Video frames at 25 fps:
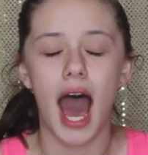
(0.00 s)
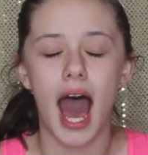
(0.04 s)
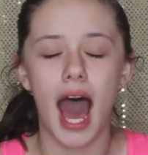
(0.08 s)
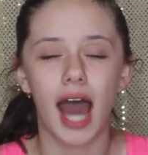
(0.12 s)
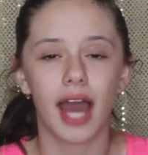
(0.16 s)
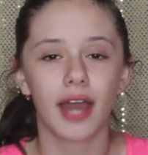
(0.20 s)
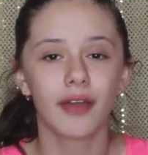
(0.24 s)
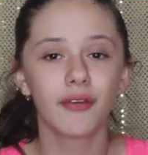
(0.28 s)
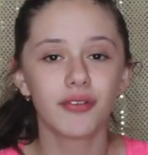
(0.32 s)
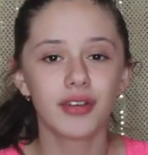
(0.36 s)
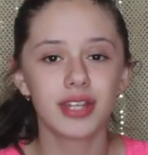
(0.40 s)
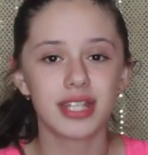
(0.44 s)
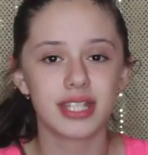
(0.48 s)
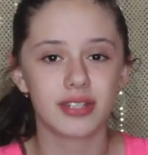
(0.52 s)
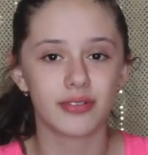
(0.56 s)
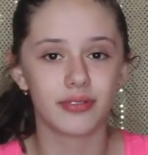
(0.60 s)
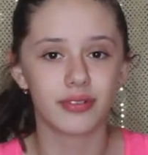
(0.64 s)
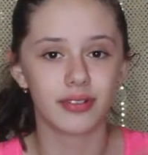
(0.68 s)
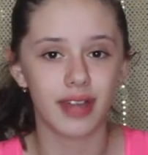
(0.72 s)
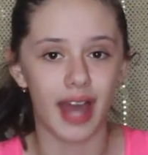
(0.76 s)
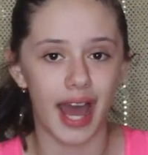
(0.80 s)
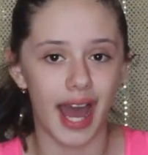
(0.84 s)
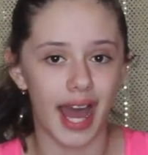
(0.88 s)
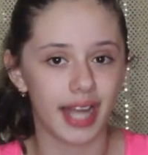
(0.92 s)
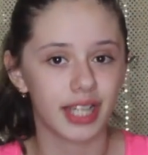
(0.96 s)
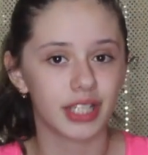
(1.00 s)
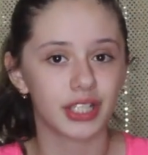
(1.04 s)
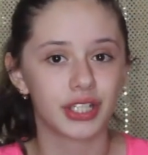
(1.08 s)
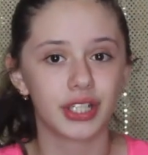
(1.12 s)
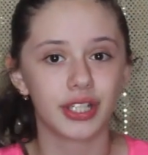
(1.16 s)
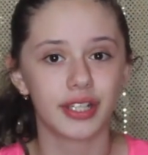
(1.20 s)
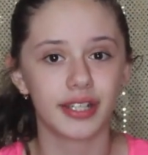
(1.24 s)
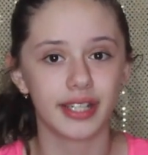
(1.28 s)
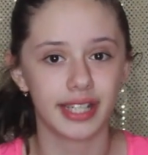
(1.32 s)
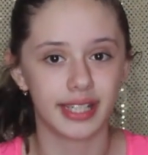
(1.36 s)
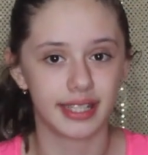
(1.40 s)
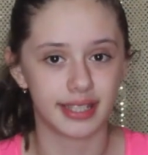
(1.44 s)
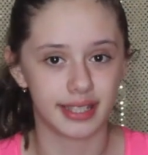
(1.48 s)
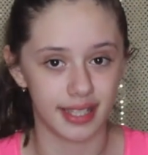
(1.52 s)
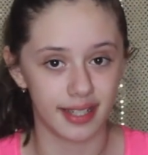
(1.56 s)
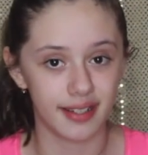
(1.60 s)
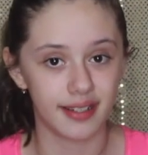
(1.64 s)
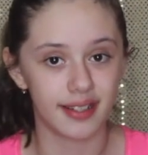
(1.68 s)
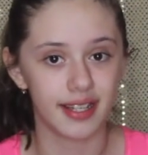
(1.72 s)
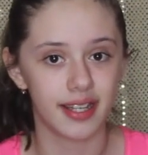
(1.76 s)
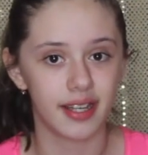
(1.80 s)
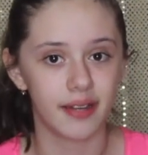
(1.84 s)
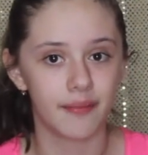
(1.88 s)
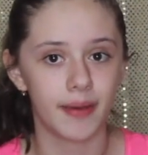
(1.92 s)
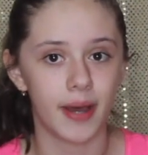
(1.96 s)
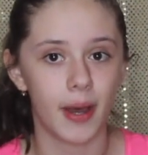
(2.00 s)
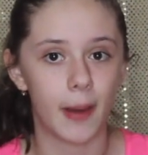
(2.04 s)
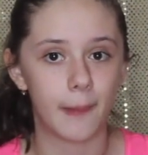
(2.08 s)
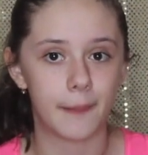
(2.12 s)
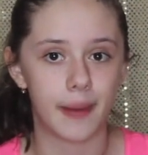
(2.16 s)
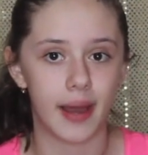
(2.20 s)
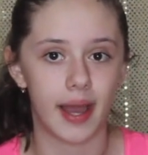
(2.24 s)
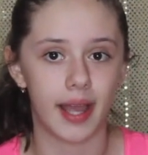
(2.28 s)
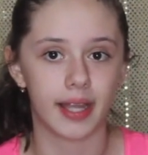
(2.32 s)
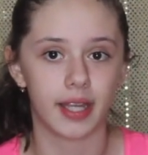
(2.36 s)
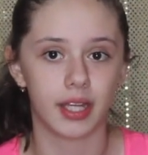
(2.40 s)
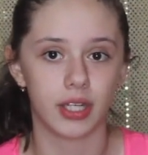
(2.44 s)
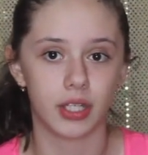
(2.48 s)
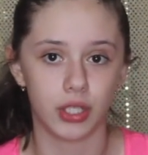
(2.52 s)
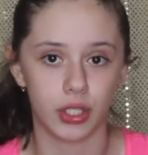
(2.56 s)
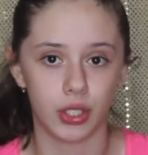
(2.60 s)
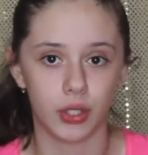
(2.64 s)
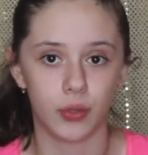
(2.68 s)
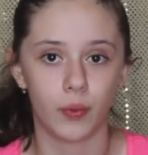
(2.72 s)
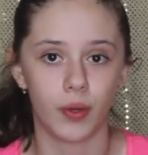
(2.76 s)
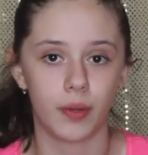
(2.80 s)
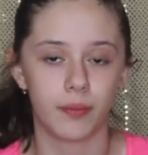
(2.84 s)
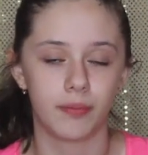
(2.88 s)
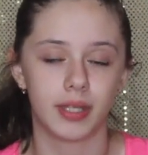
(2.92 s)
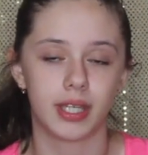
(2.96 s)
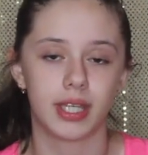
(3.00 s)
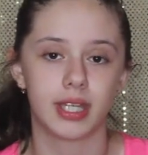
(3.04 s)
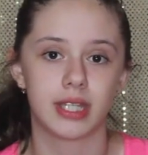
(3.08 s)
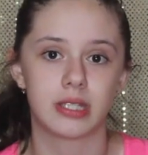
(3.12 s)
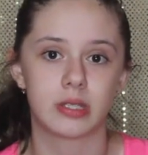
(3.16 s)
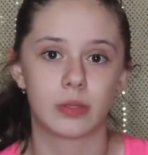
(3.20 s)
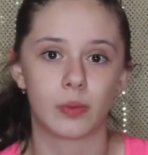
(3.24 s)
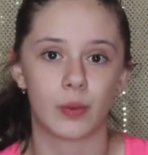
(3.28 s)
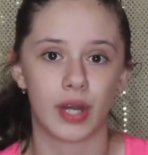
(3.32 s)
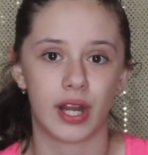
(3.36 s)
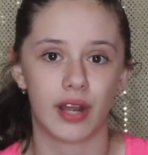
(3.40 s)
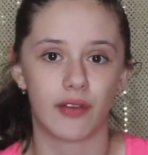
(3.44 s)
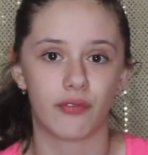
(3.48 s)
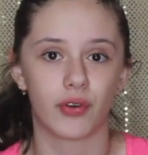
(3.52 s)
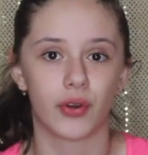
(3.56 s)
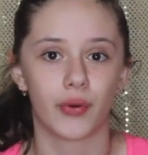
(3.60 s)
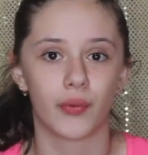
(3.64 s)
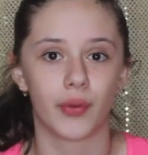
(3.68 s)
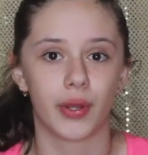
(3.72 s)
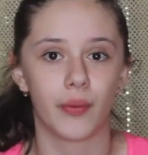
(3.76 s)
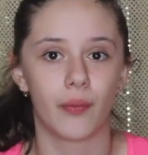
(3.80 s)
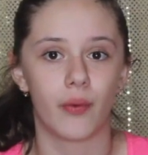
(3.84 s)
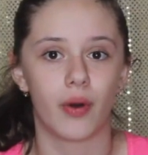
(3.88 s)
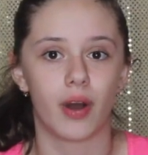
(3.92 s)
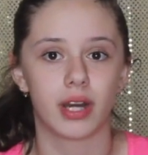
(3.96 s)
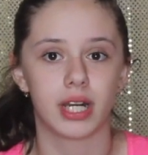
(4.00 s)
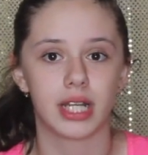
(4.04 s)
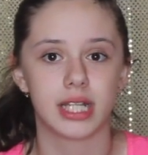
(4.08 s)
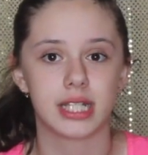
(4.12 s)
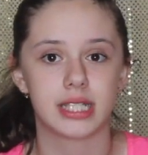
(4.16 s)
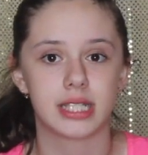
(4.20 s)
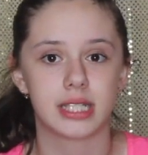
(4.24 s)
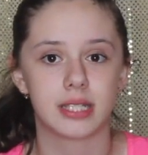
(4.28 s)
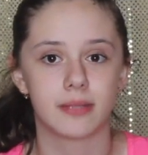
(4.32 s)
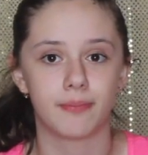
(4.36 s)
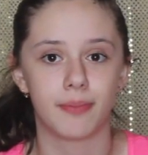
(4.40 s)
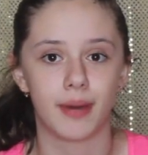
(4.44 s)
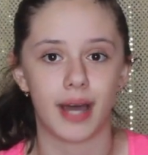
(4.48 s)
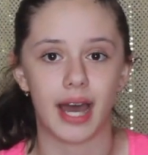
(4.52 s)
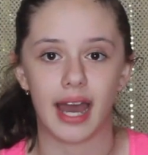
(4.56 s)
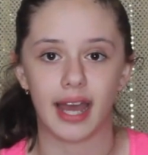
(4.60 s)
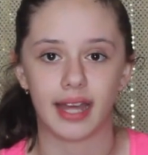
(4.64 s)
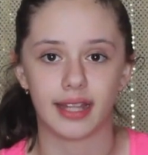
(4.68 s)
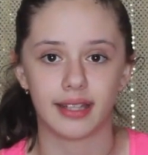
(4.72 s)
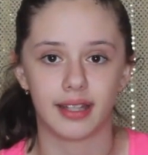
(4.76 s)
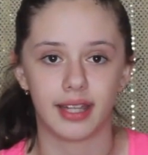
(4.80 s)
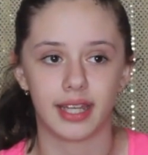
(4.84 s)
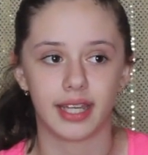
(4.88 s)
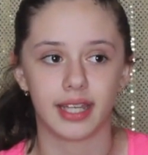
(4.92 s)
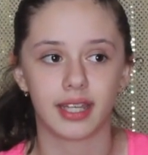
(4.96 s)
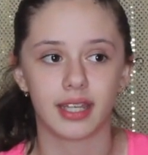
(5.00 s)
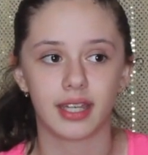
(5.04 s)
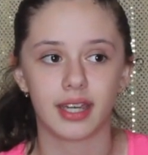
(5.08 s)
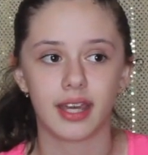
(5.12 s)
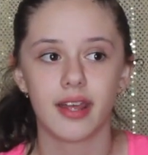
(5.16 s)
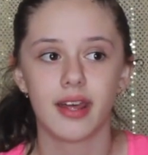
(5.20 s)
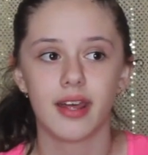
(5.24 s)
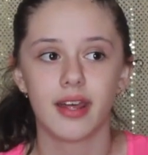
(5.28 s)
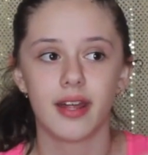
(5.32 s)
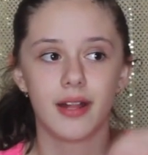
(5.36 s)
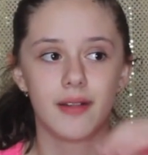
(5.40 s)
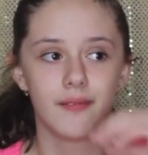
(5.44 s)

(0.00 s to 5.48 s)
I was actually thinking about buying a new one because whenever we wanted to buy like,